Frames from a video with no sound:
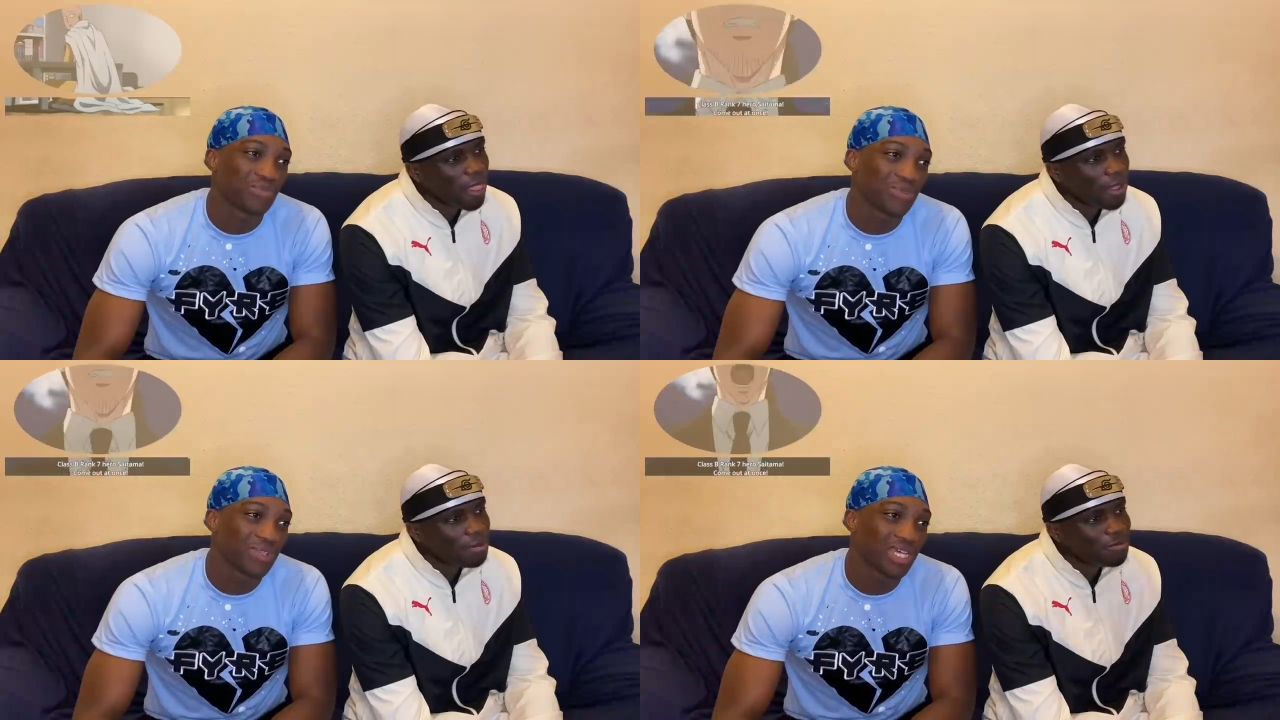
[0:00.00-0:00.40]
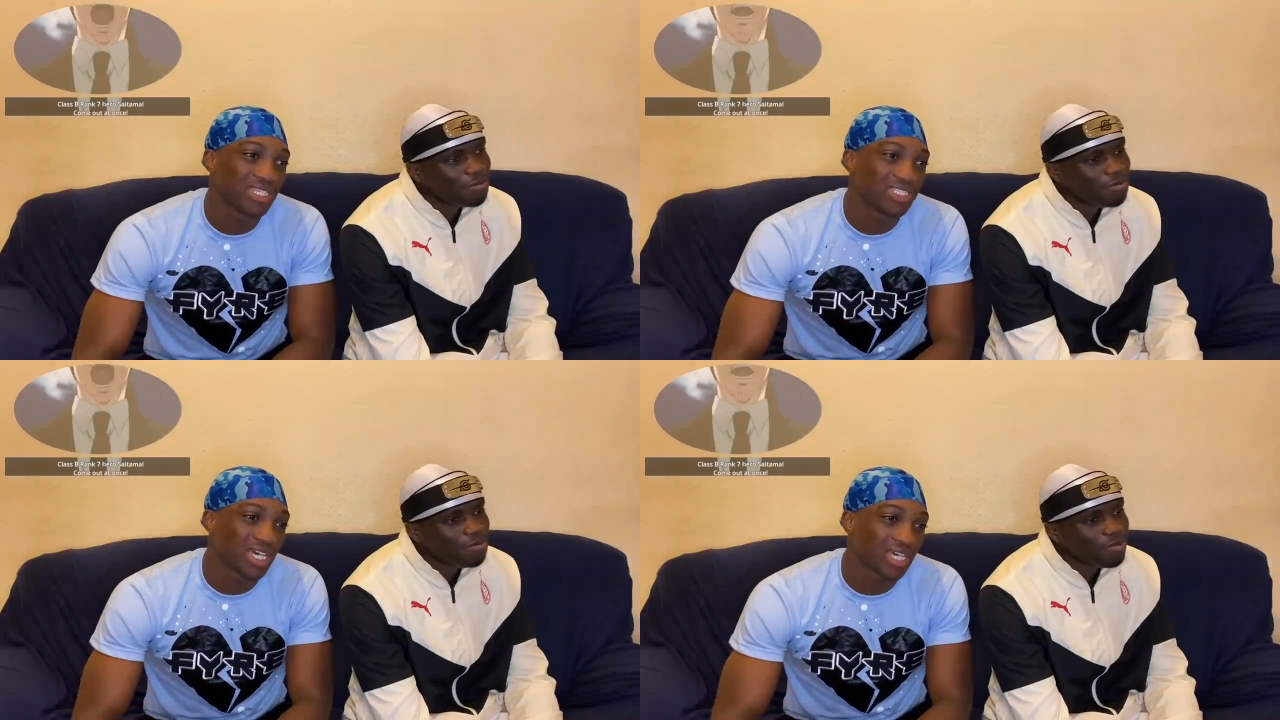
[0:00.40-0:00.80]
Speaker 1: Who the hell
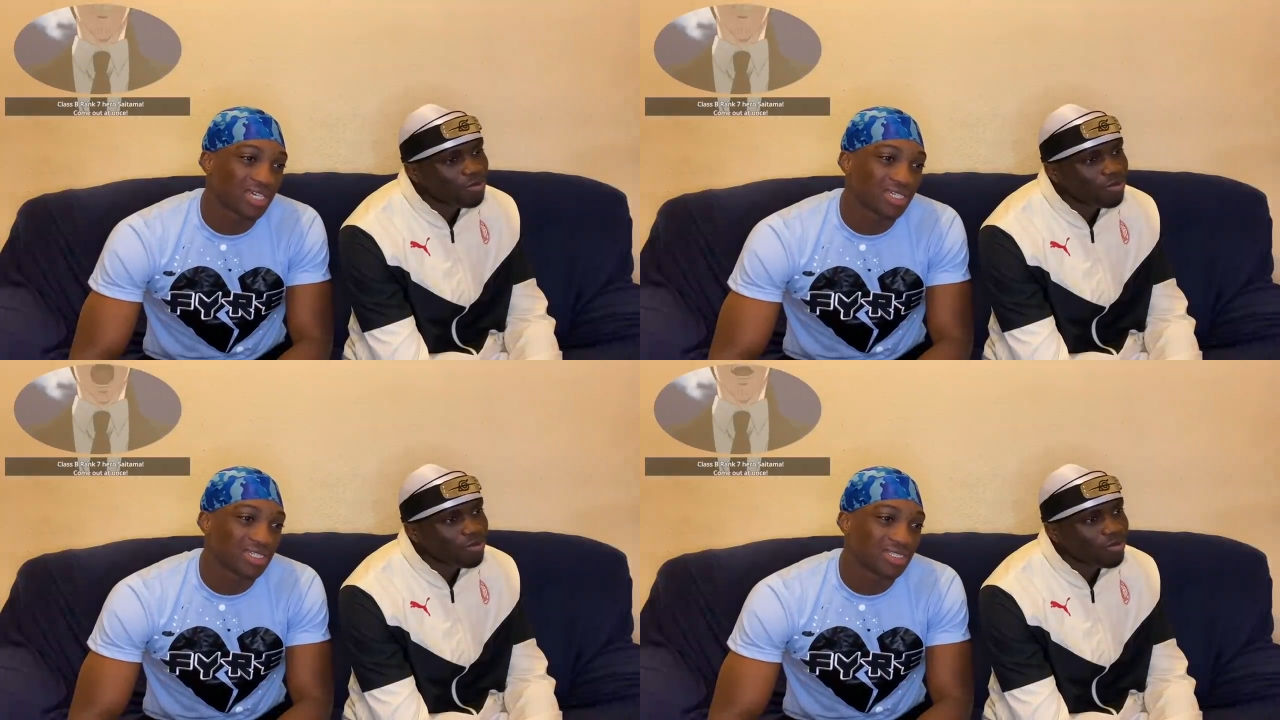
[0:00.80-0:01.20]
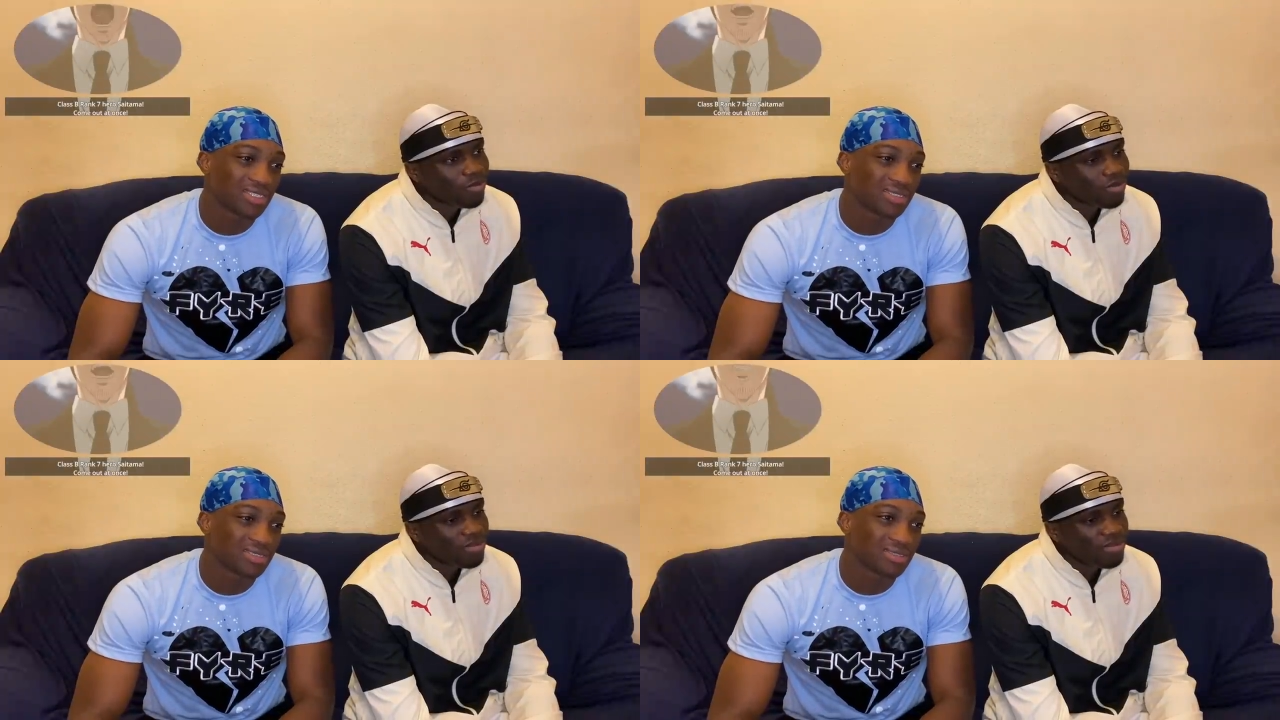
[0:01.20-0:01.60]
is that?
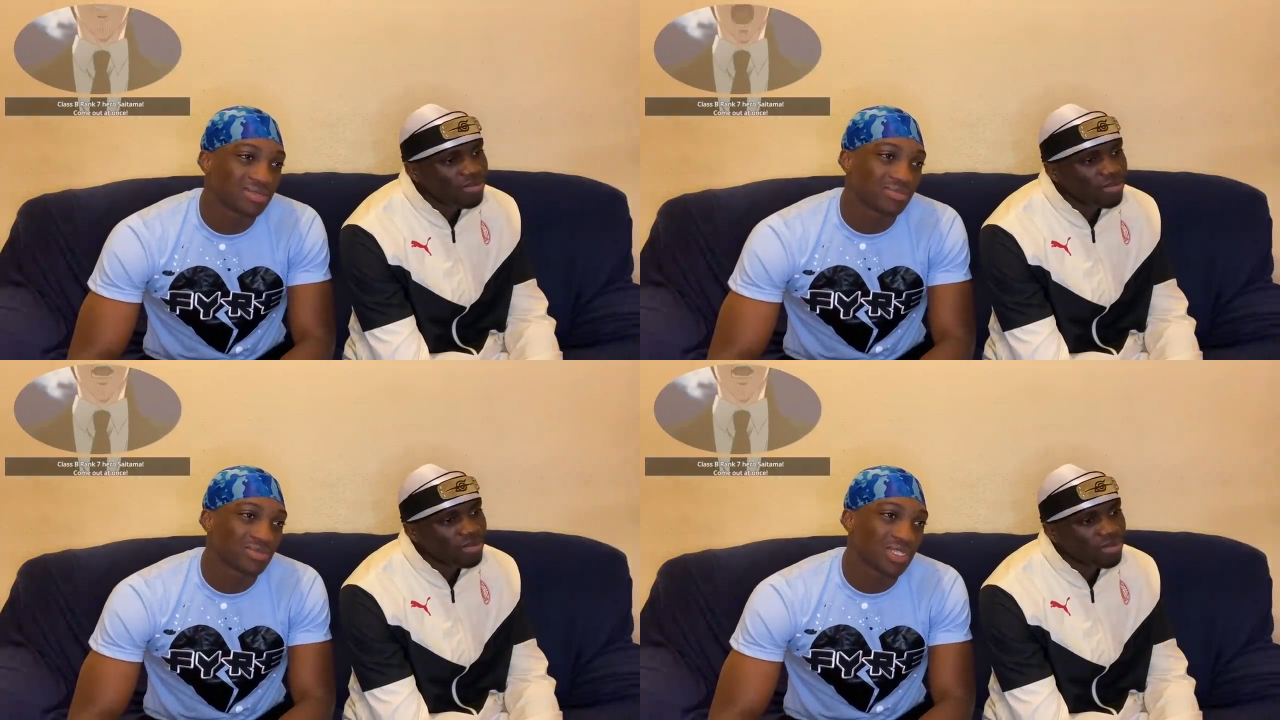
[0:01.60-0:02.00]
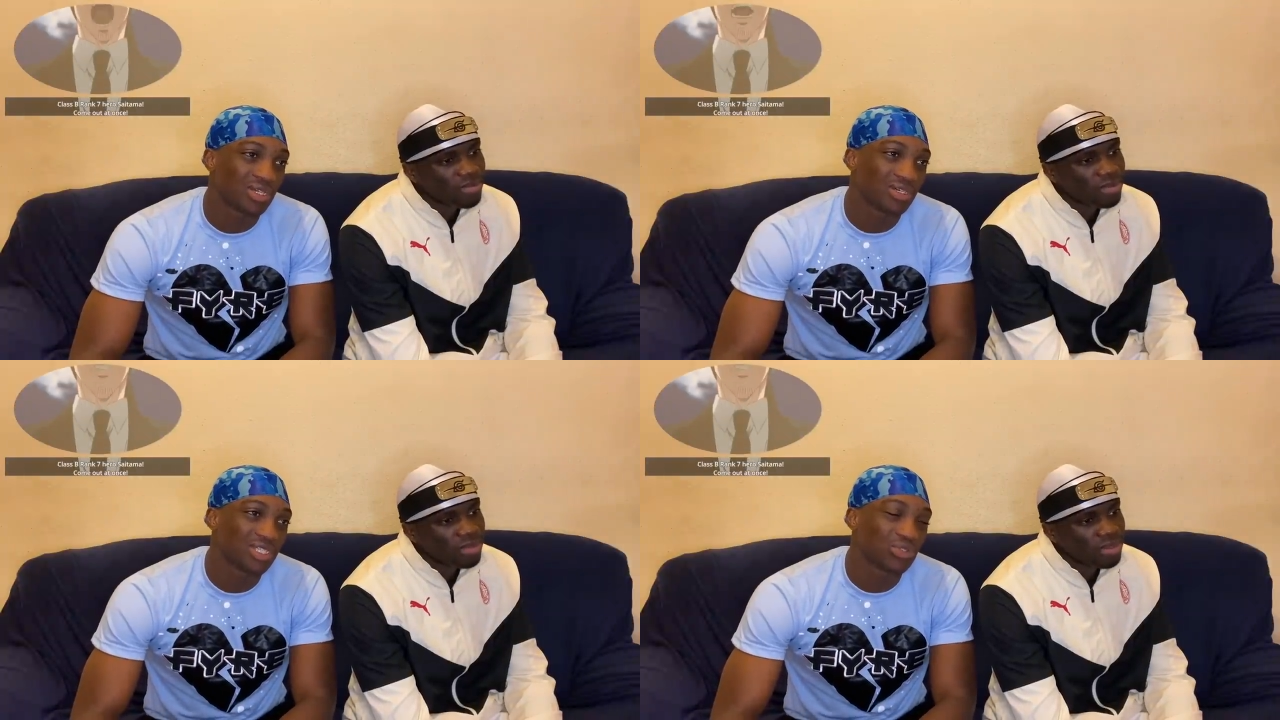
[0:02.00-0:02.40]

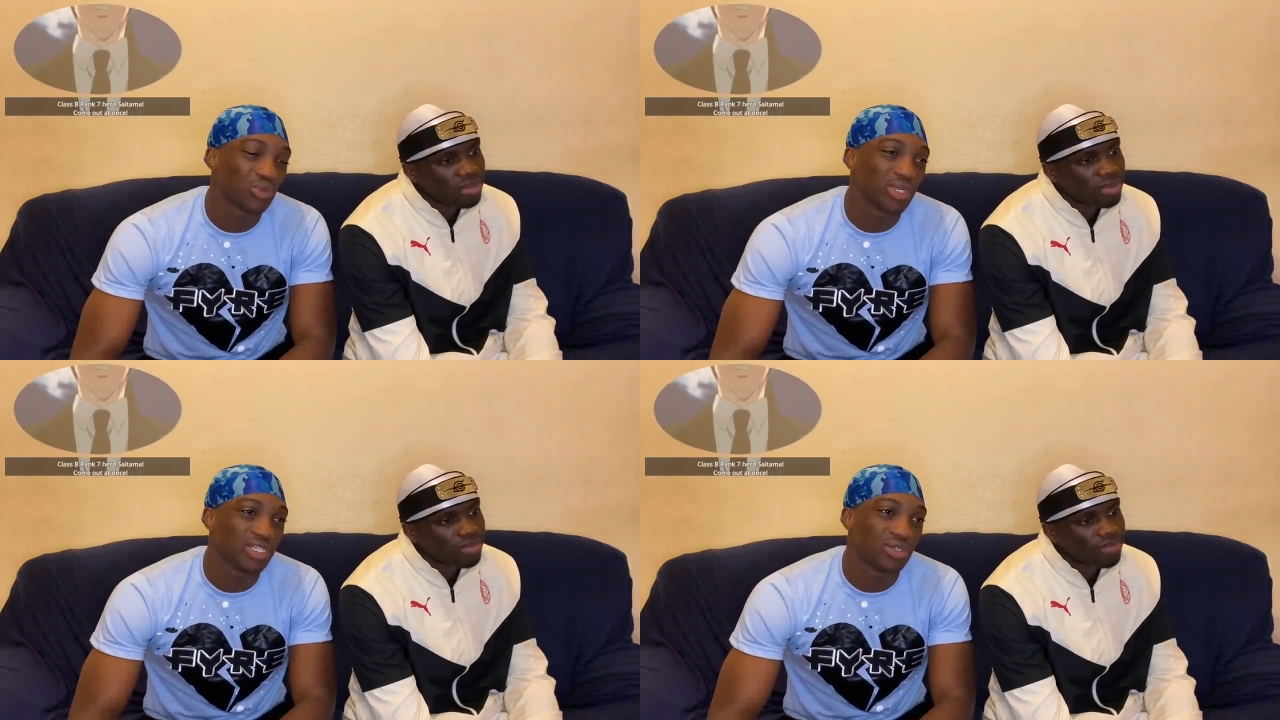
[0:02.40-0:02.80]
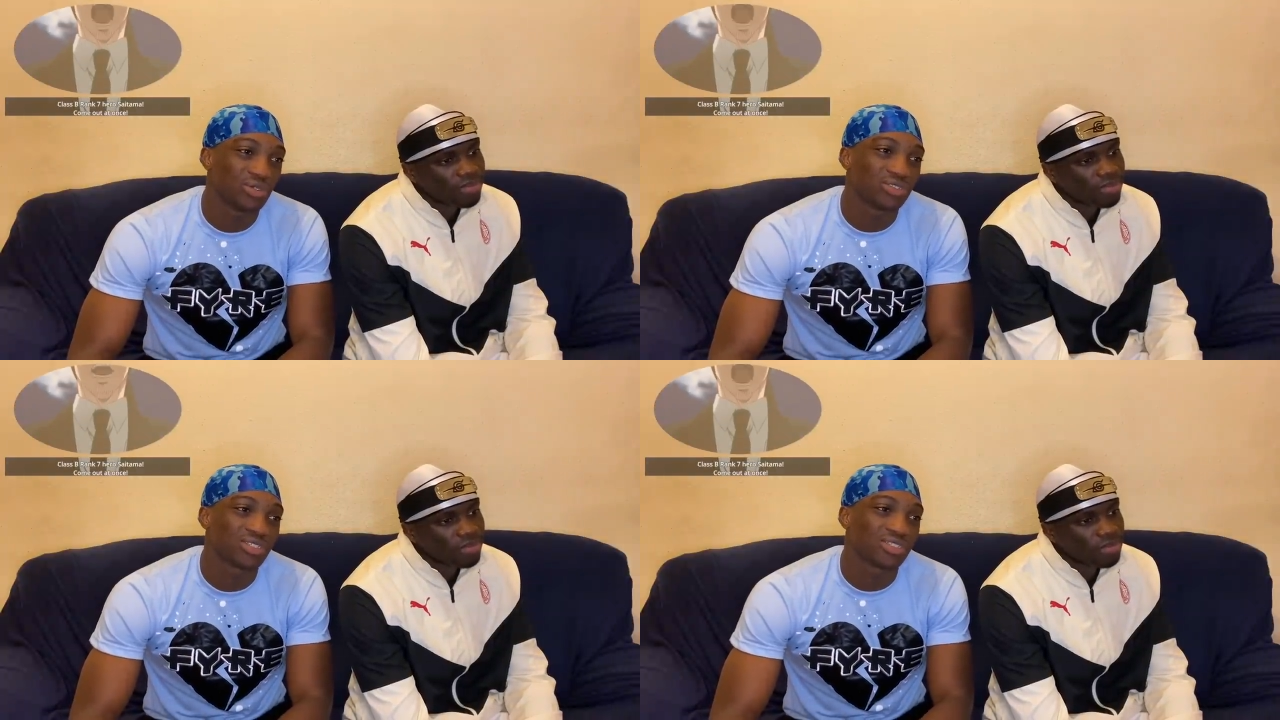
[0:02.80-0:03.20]
Oh, this
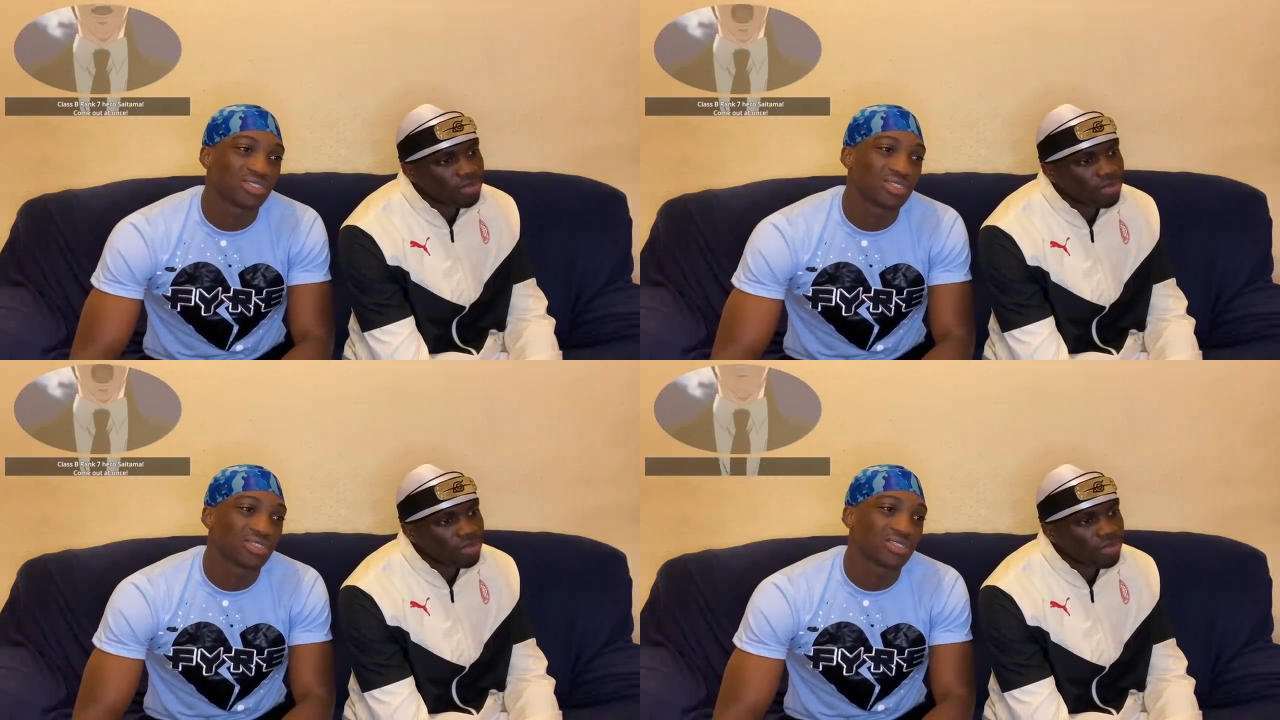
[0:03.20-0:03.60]
weirdos. Mm.